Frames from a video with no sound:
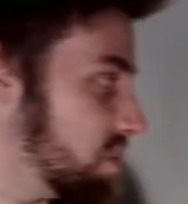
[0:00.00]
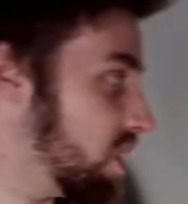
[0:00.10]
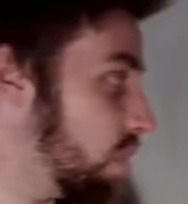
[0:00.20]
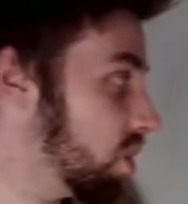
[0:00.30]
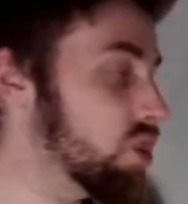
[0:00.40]

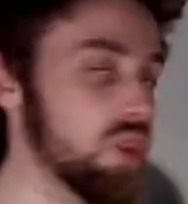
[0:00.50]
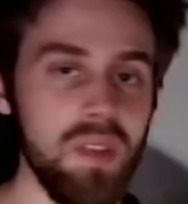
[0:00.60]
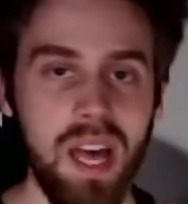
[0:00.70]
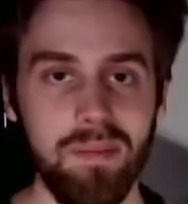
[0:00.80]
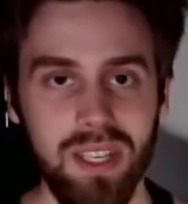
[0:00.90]
don't want to do
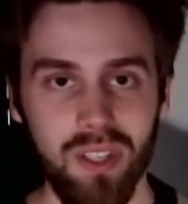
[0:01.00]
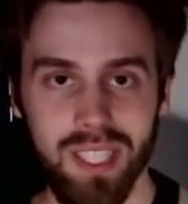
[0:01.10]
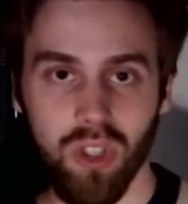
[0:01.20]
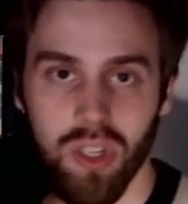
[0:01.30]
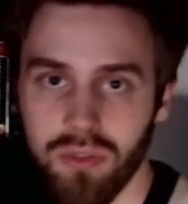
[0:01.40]
that because it
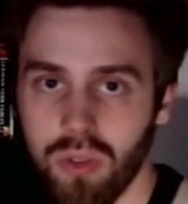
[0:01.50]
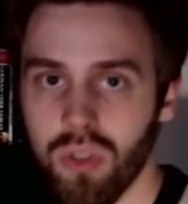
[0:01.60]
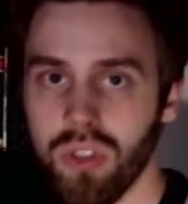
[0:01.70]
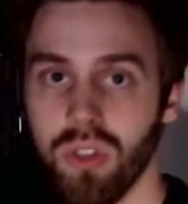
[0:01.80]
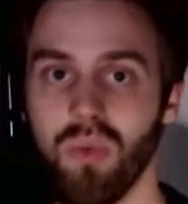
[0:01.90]

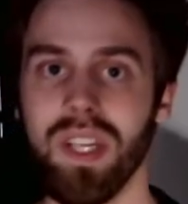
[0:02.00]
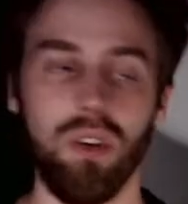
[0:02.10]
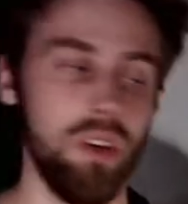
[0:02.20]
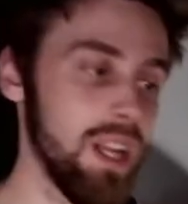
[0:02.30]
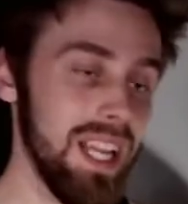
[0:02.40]
confuses the
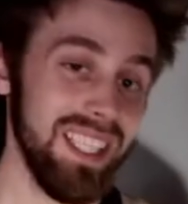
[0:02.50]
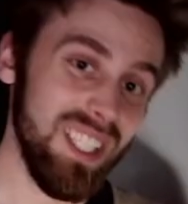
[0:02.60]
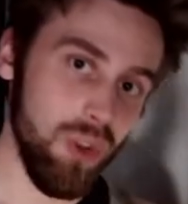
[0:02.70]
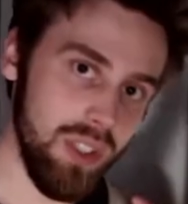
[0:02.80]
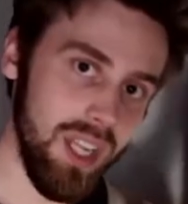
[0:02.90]
reader. These
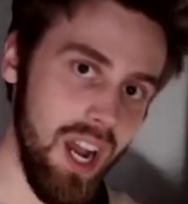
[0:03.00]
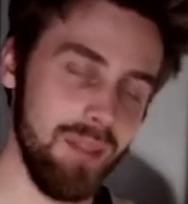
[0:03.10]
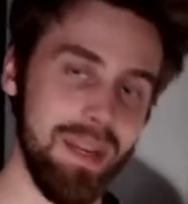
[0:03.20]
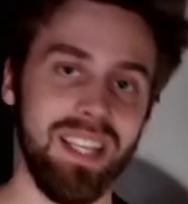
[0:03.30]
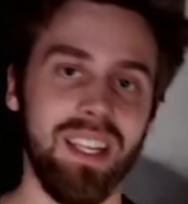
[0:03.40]
are
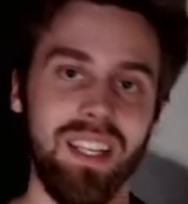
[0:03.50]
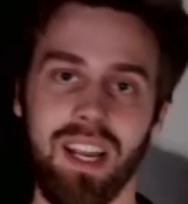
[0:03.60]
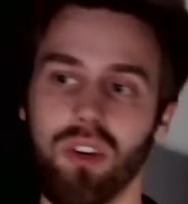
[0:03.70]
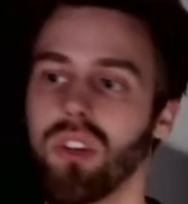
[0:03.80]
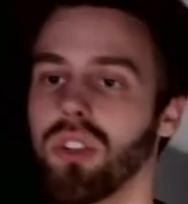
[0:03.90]
time
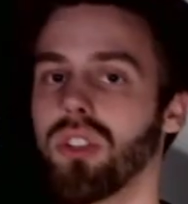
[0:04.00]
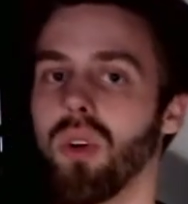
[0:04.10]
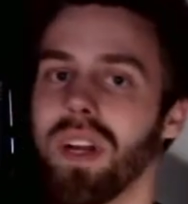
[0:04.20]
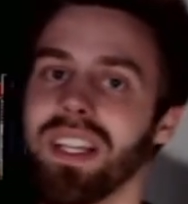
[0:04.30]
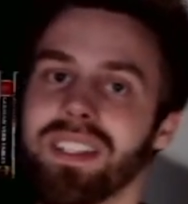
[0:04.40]
indicators. So
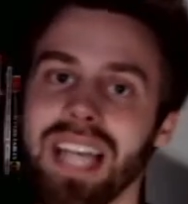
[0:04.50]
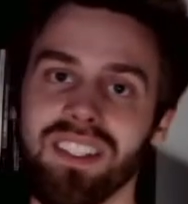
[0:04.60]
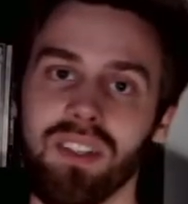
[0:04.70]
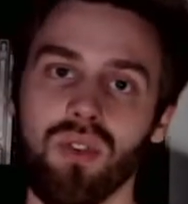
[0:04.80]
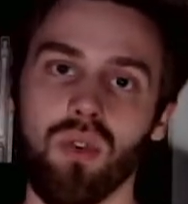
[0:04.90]
it is as
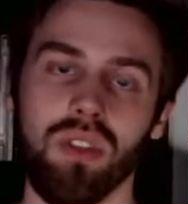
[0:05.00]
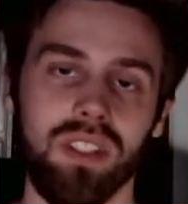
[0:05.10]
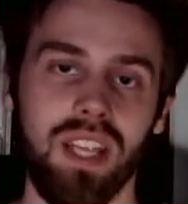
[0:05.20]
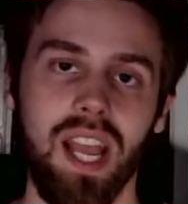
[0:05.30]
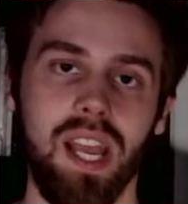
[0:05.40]
if you were
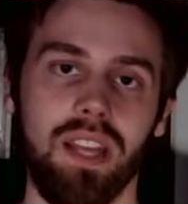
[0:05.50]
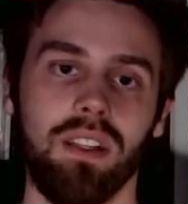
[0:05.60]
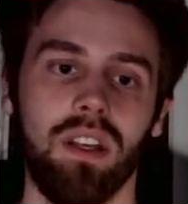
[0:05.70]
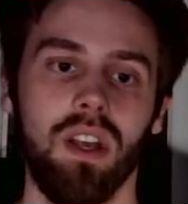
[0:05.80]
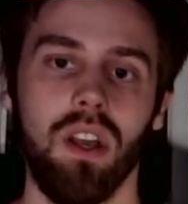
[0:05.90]
saying,
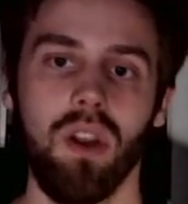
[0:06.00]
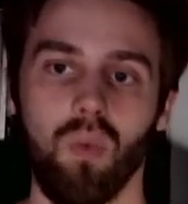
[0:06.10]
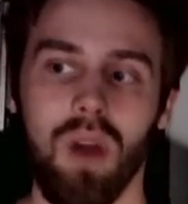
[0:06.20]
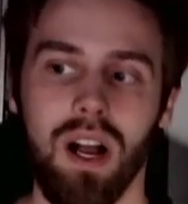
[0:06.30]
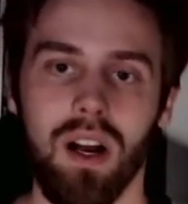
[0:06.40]

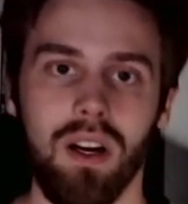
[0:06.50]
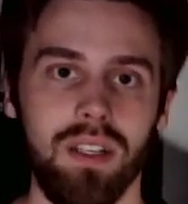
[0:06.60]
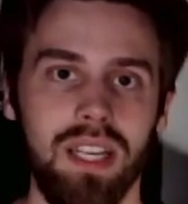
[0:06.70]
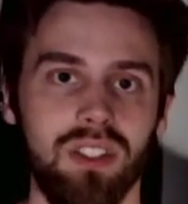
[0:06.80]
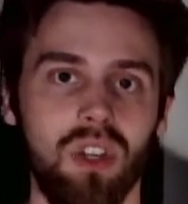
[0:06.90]
well,
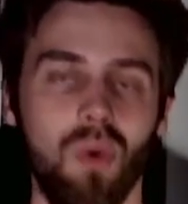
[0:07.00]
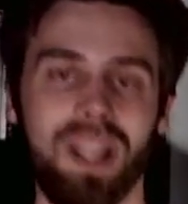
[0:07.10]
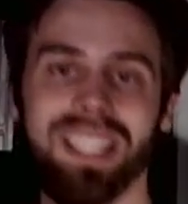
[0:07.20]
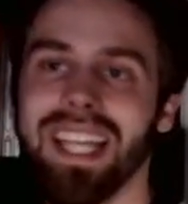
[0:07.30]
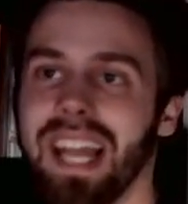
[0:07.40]
it's
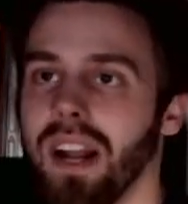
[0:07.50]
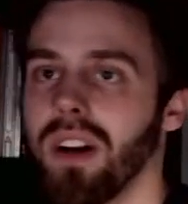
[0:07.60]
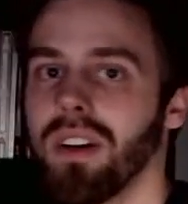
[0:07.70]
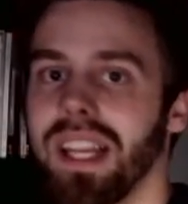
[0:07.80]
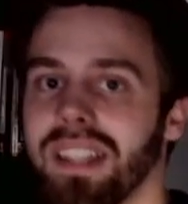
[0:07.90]
going
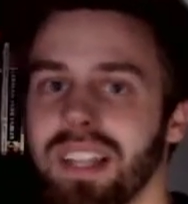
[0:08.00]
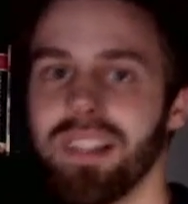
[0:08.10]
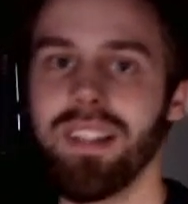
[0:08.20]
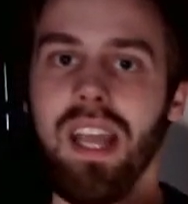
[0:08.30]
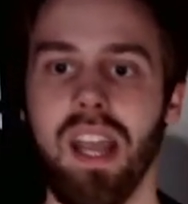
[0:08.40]
there and then
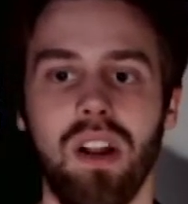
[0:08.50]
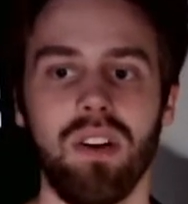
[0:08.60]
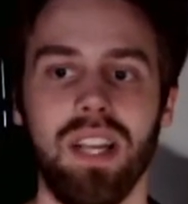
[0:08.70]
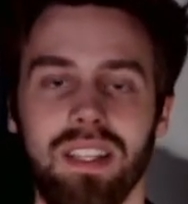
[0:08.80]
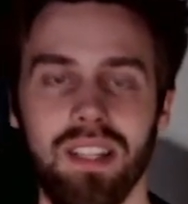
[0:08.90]
there
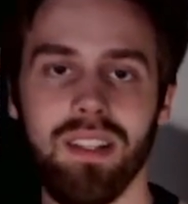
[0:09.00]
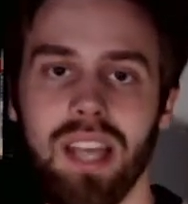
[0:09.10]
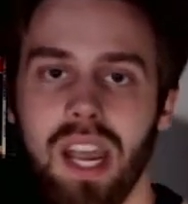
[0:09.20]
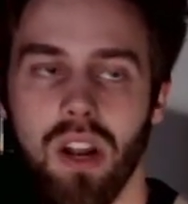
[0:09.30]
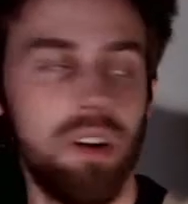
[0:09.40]
and then
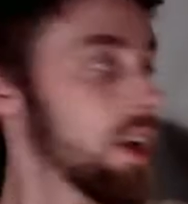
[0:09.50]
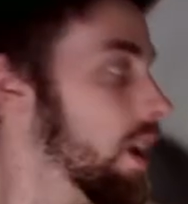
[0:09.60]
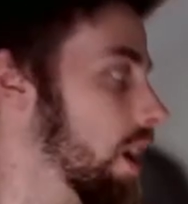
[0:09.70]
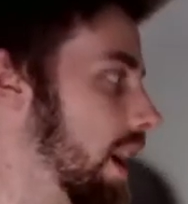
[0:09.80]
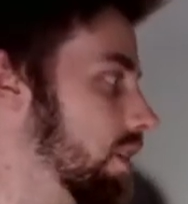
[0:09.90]
there.
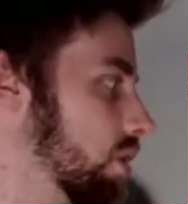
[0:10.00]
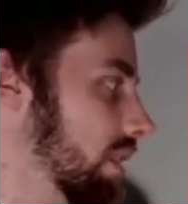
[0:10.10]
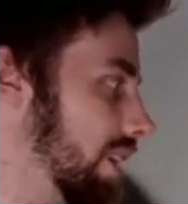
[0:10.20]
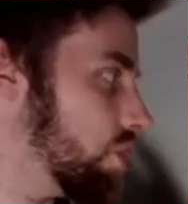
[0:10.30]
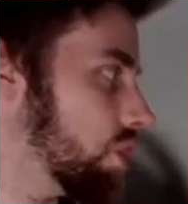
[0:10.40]
And so
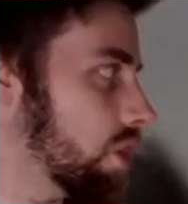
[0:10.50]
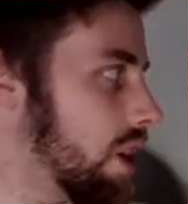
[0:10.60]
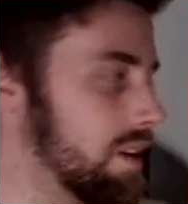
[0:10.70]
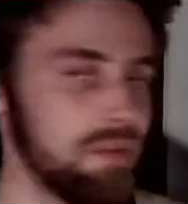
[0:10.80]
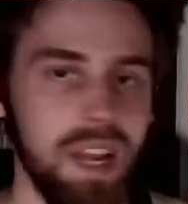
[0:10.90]
that's just not
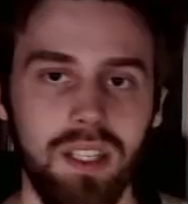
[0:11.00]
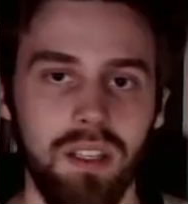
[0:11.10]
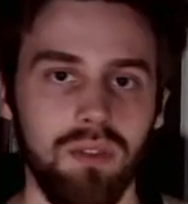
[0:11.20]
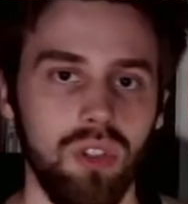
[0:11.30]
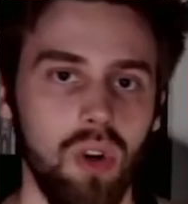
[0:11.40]

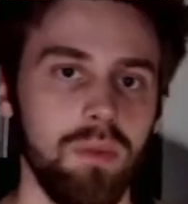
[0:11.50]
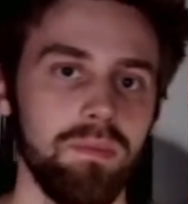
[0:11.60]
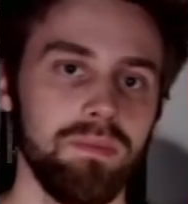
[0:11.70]
effective. So